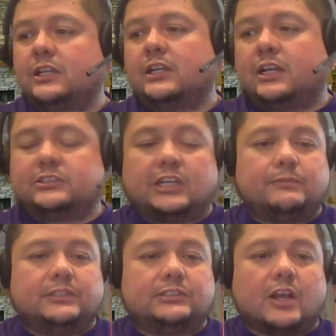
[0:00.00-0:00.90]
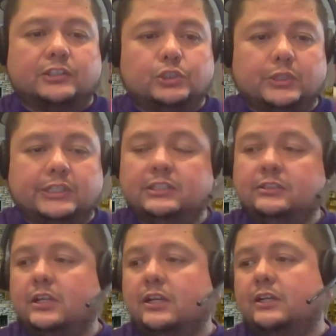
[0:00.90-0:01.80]
autonomous SOC
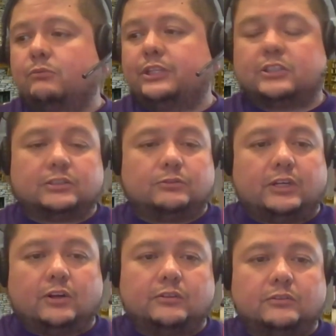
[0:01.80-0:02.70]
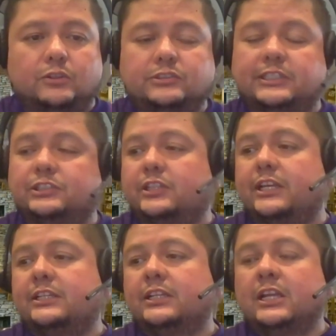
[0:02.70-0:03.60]
tooling. We heard those things
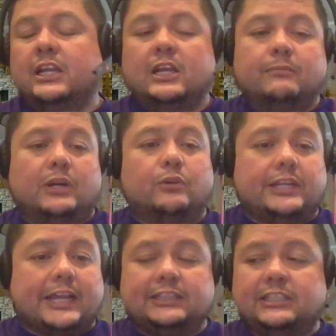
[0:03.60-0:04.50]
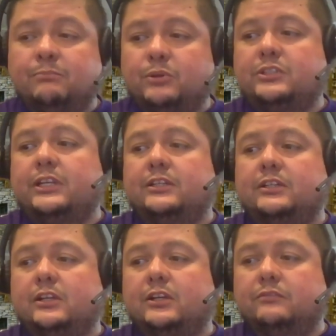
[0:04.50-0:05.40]
today, but only 18%
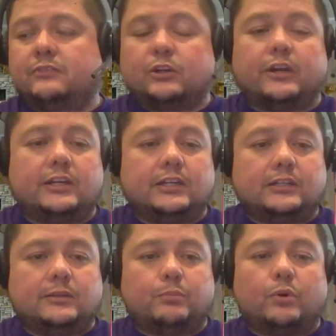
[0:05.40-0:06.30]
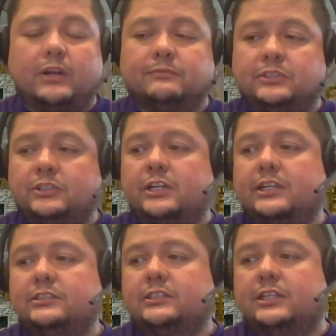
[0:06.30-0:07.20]
of accredited programs in the
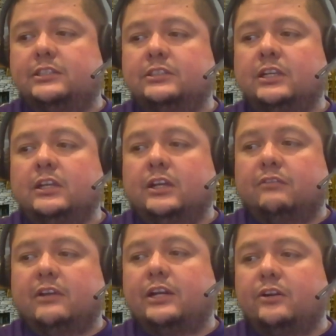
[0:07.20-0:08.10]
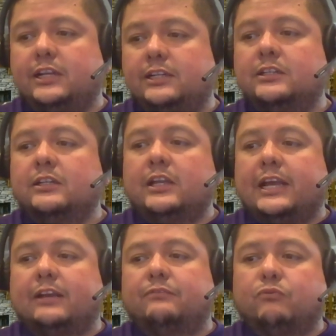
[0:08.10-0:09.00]
United States of higher ed
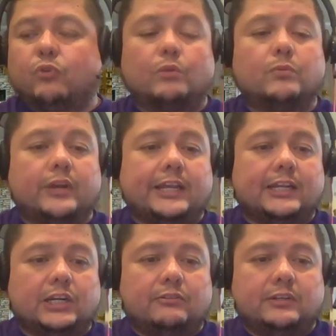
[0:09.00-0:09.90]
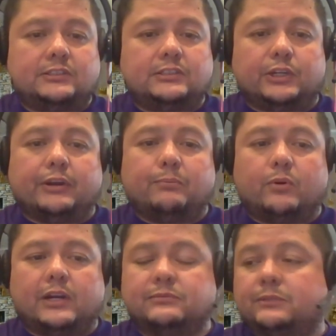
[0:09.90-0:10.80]
have formal AI governance degree
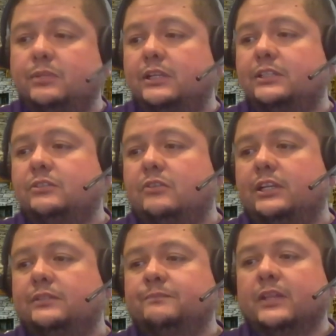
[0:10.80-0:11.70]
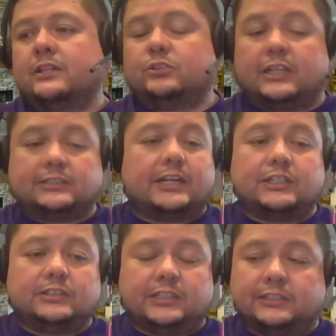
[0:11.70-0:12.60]
programs in place, right? So that's not a
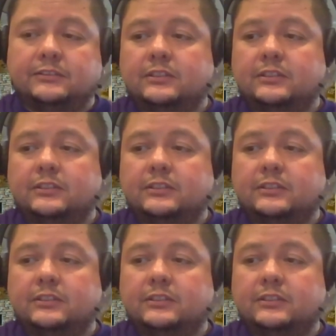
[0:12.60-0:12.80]
good thing.